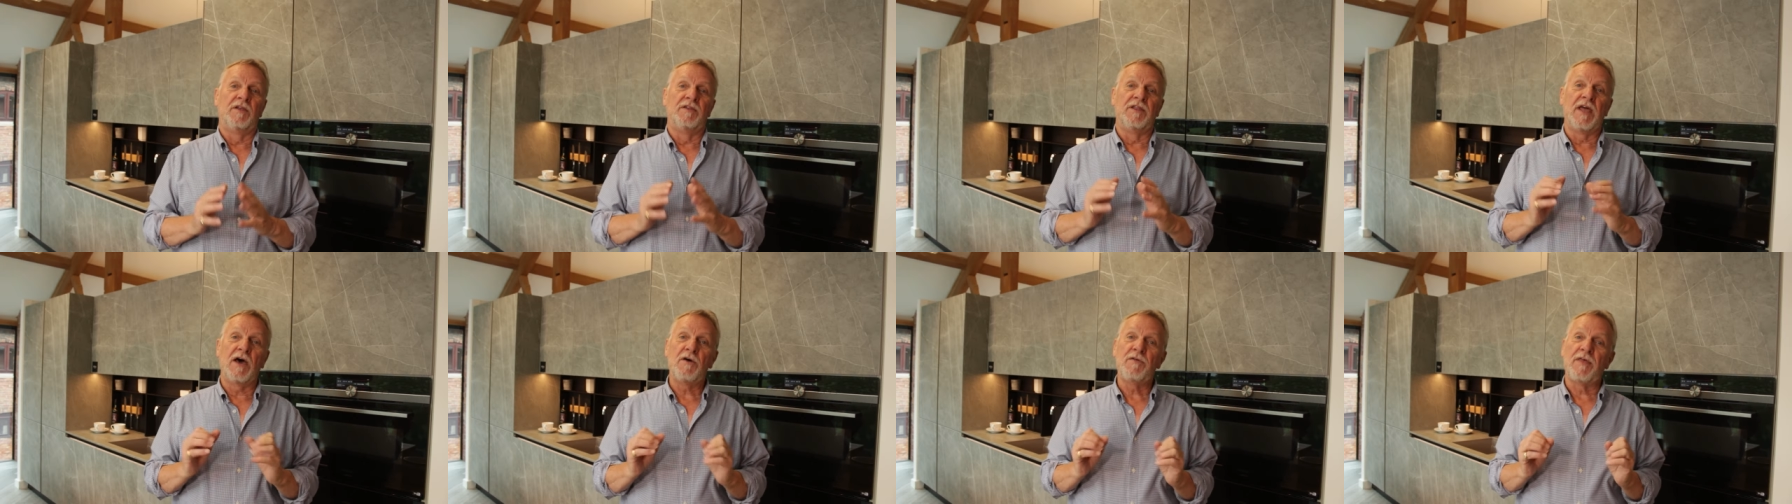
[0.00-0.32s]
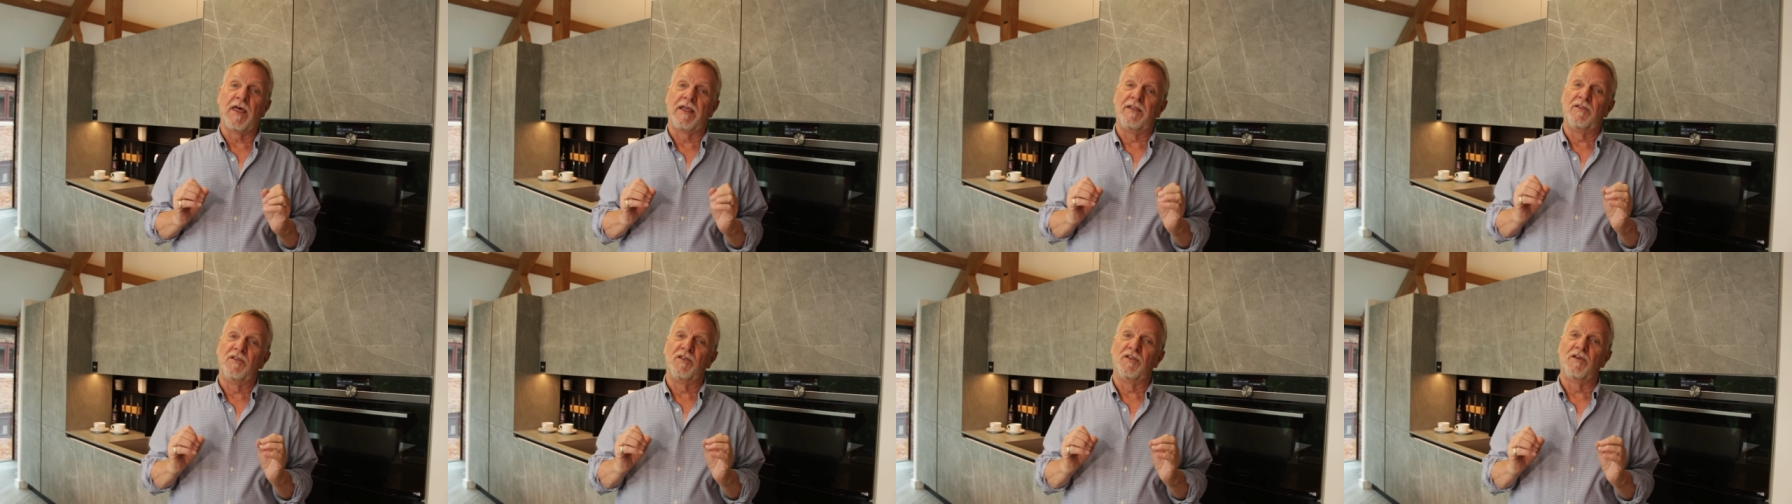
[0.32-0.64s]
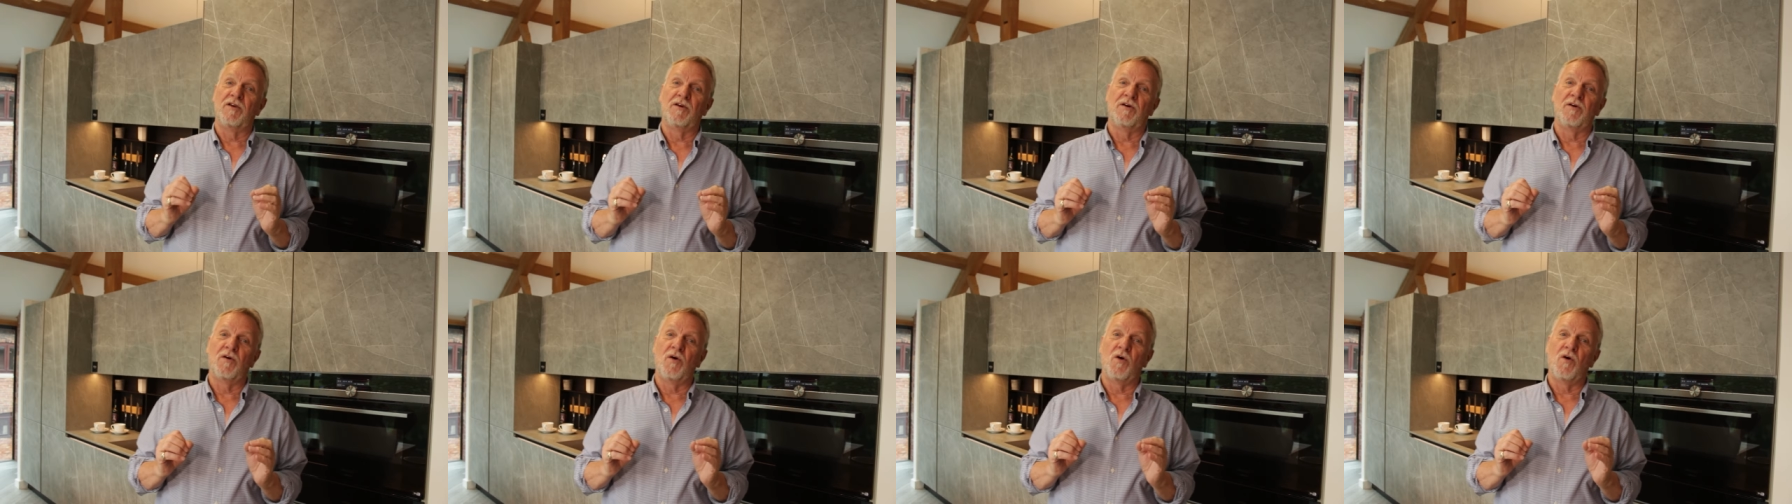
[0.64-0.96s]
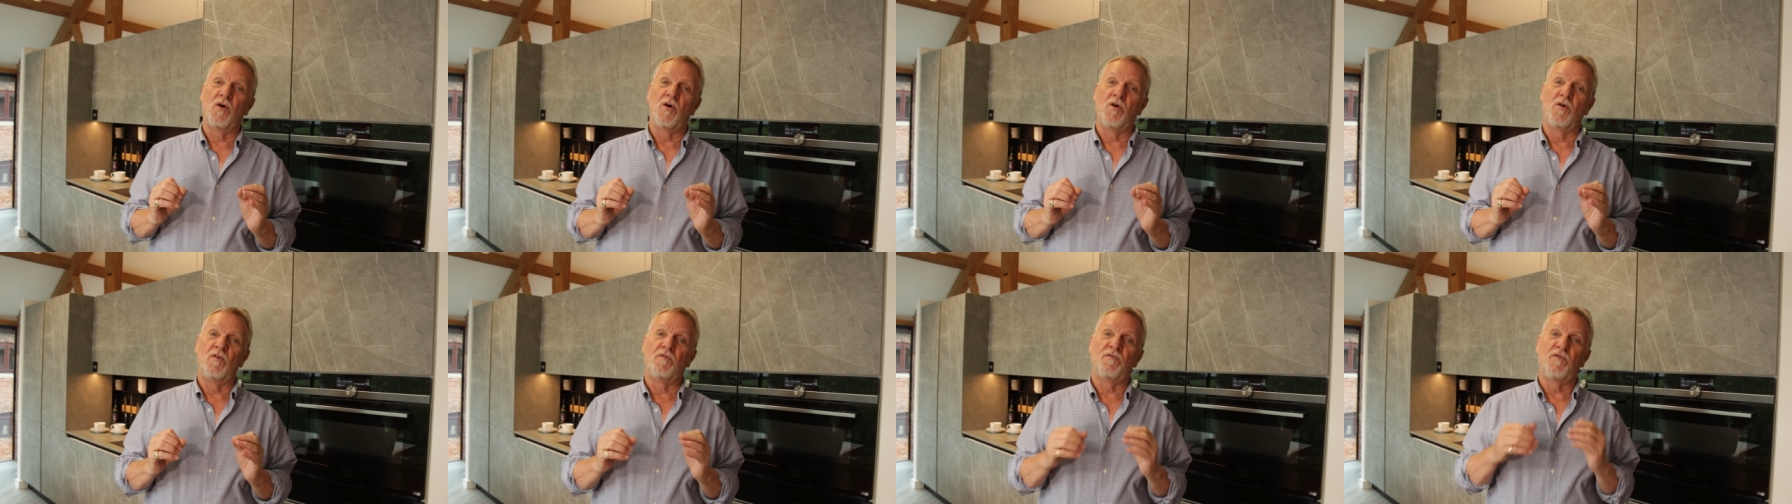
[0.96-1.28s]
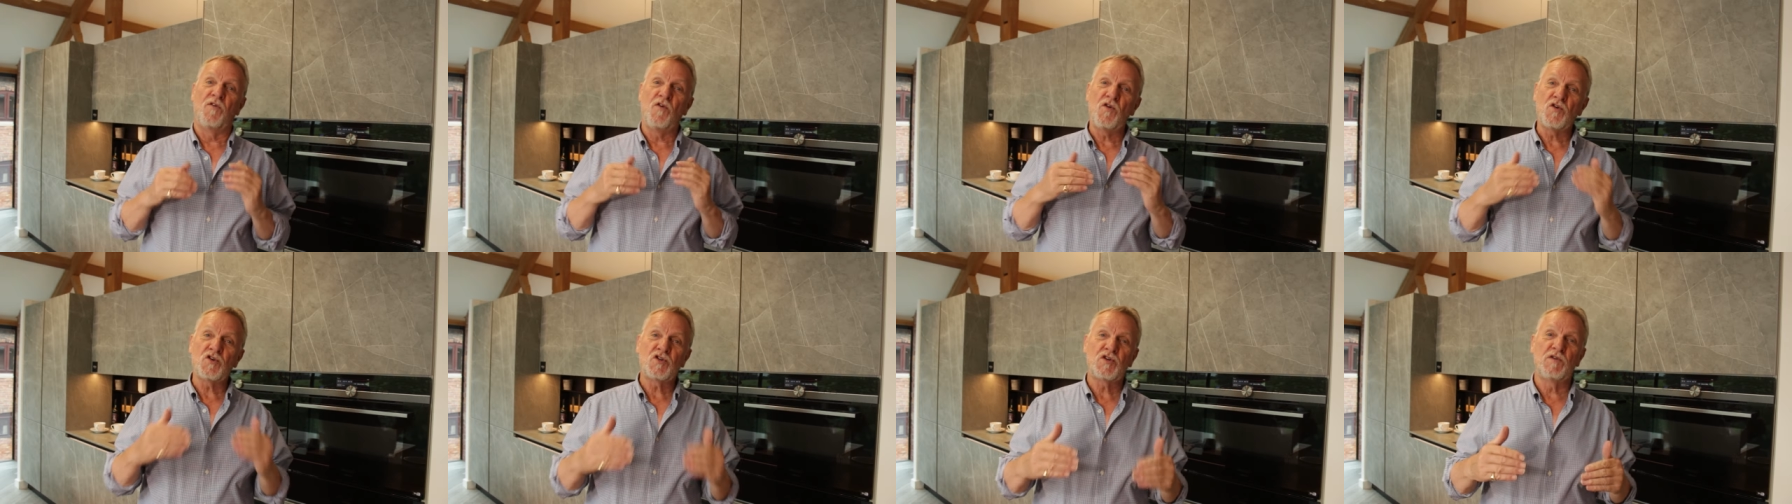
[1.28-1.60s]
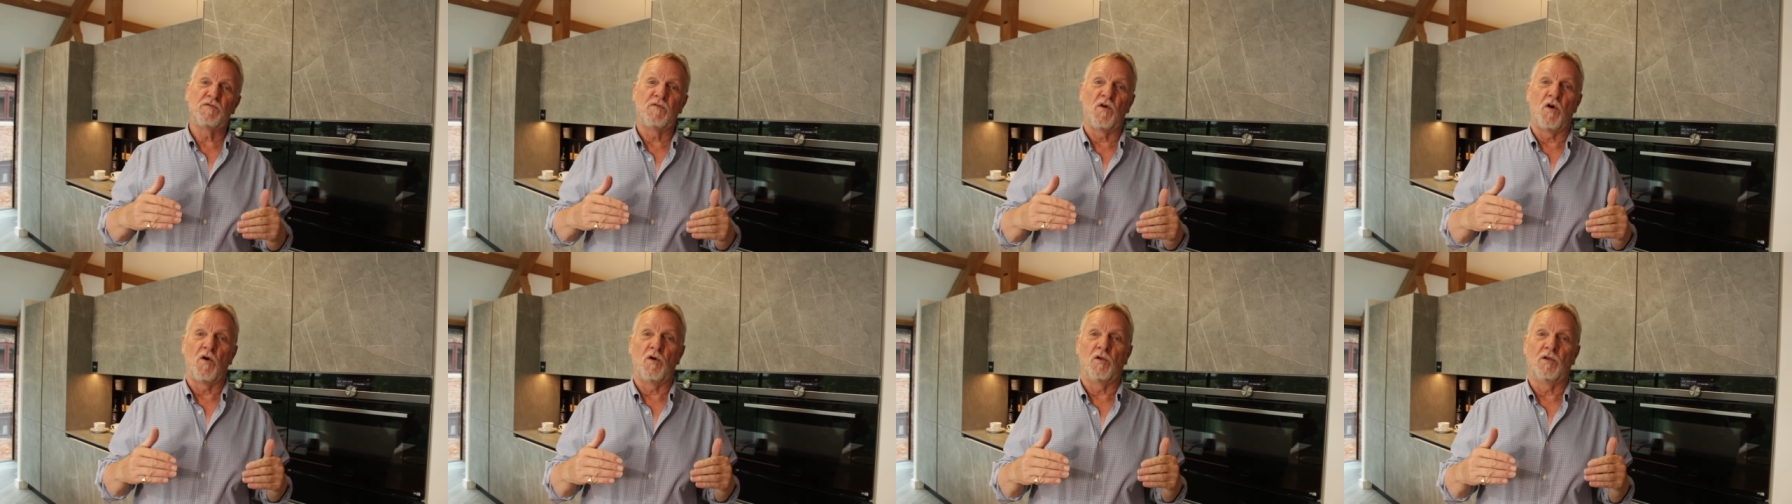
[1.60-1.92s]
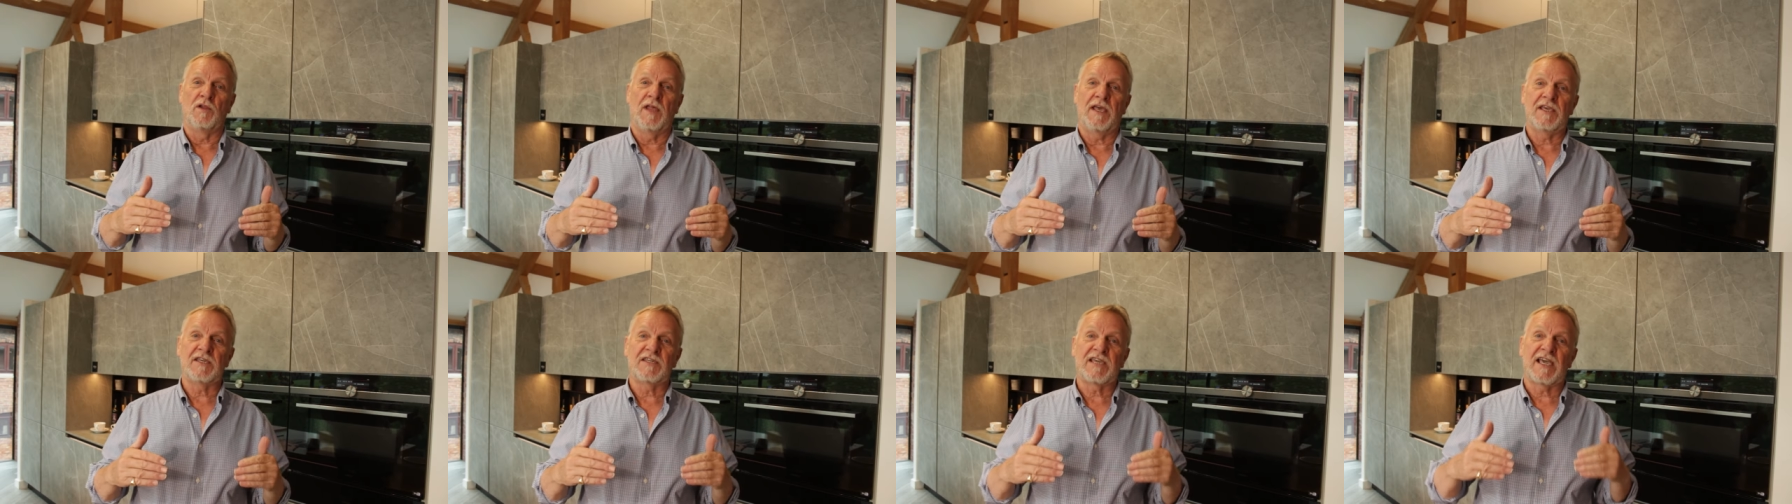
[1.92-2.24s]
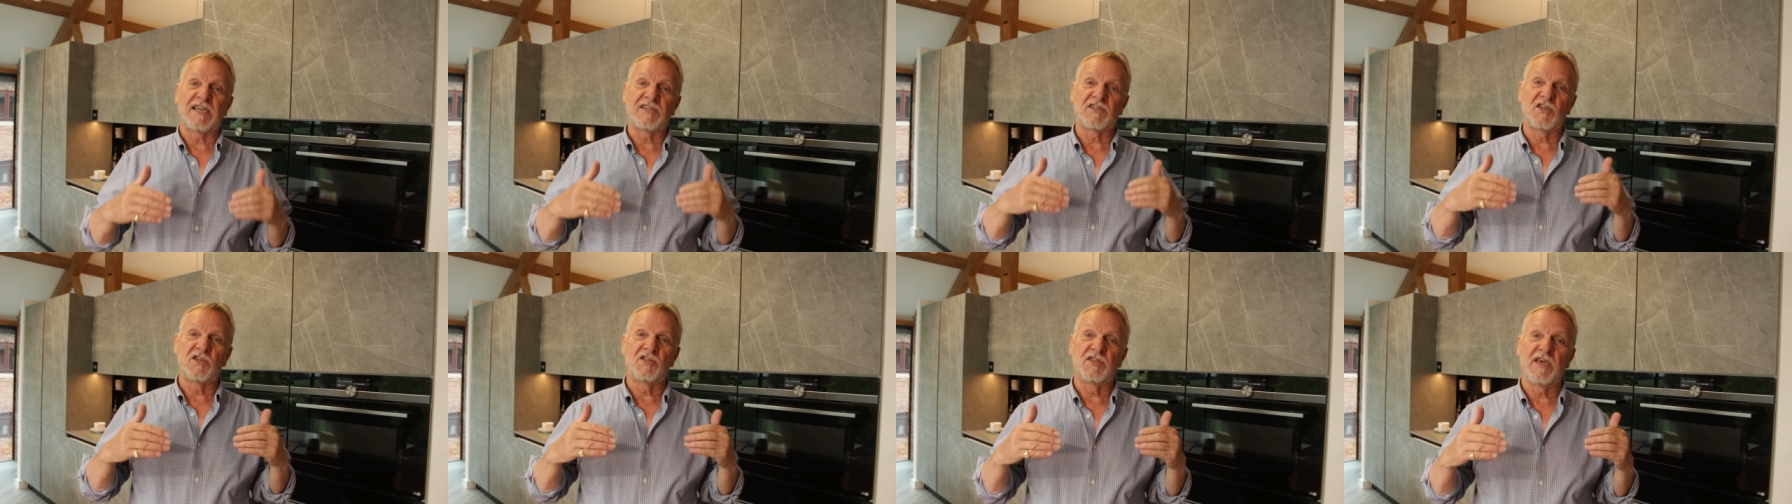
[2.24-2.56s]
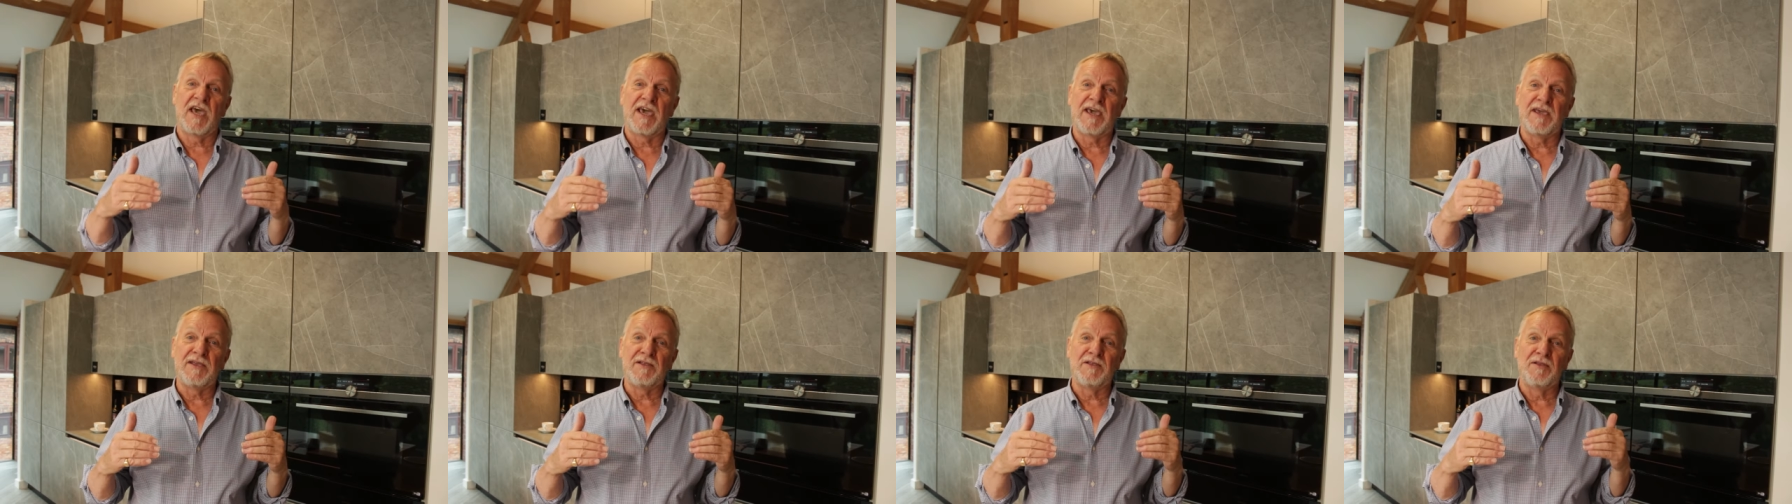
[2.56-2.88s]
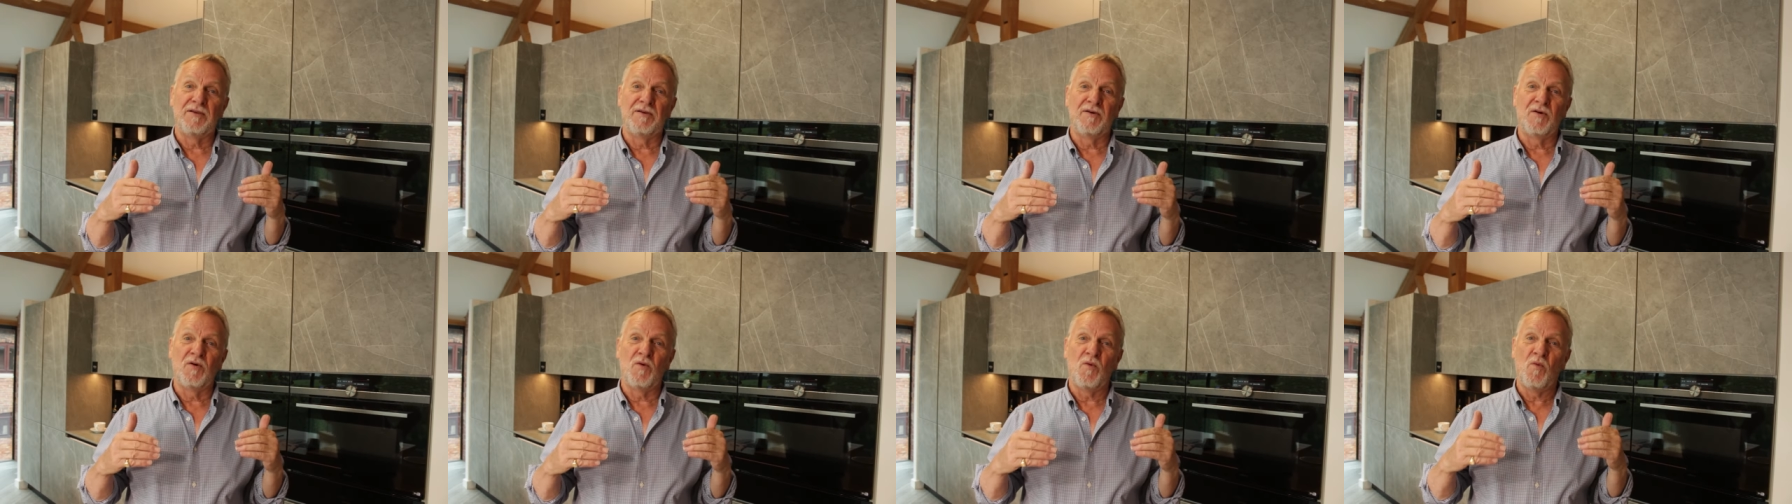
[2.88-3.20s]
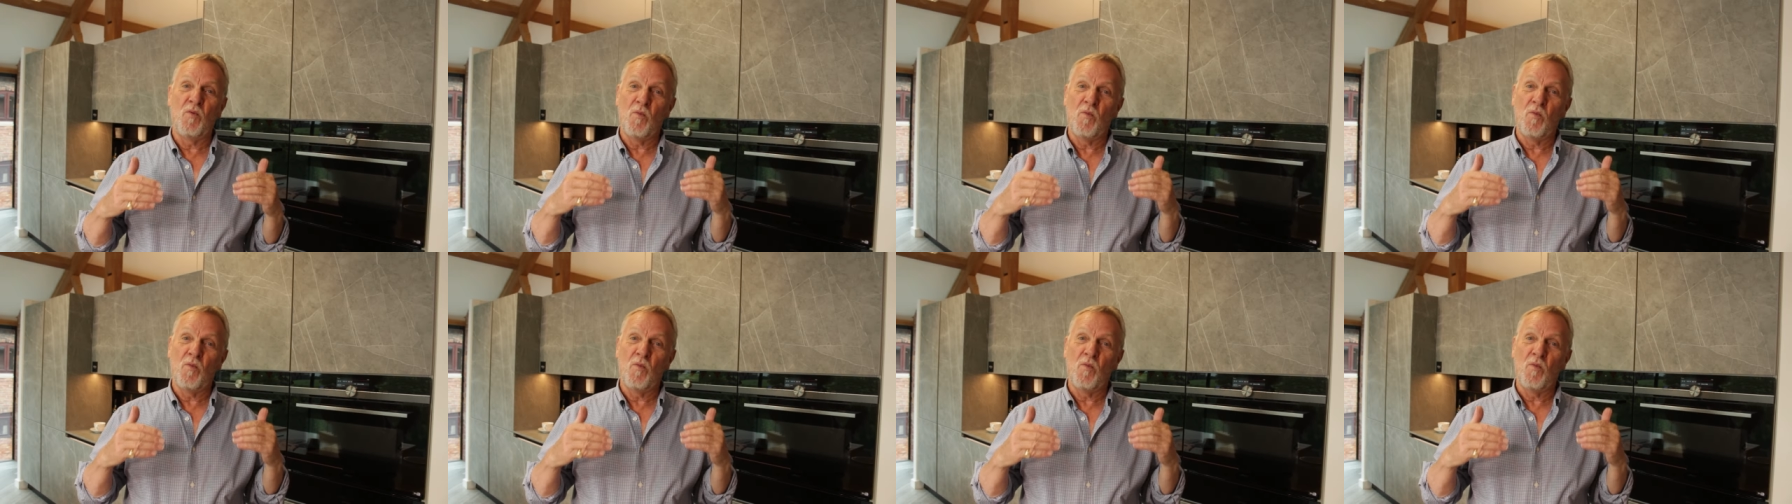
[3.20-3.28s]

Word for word: Now then, first of all, let's ascertain